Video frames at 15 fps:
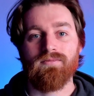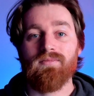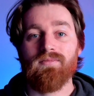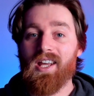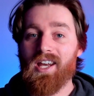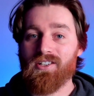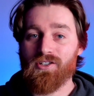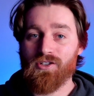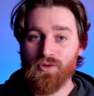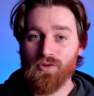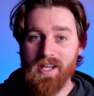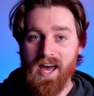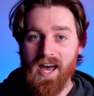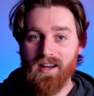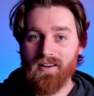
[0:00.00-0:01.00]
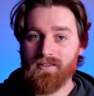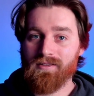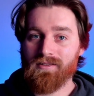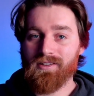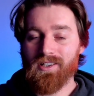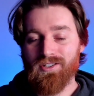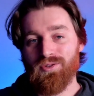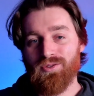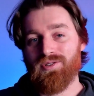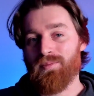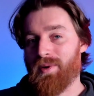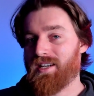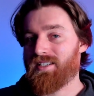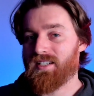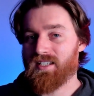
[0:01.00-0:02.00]
And to do that, let's do some
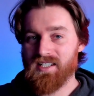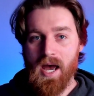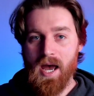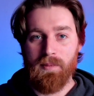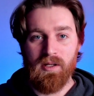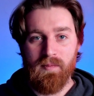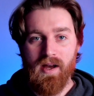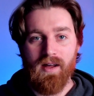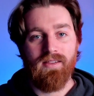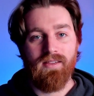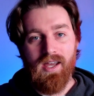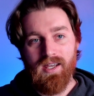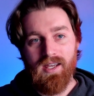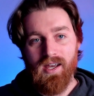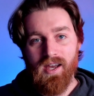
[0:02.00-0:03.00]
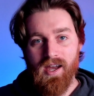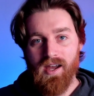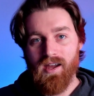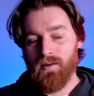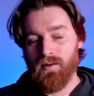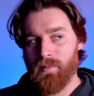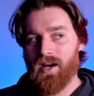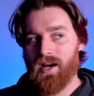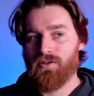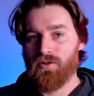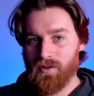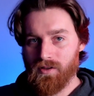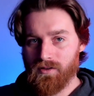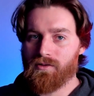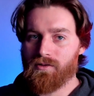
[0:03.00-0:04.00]
basic napkin math, aka math you
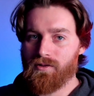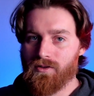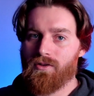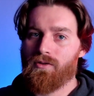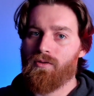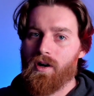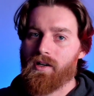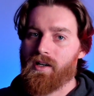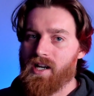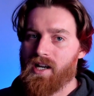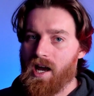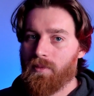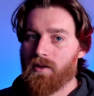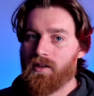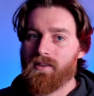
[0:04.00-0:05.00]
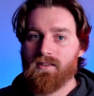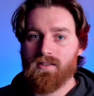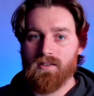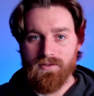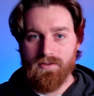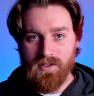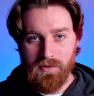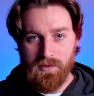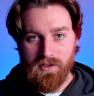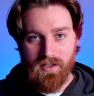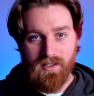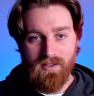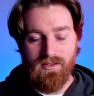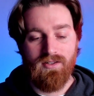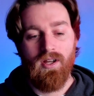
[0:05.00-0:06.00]
could literally do on a napkin. That's how simple it is.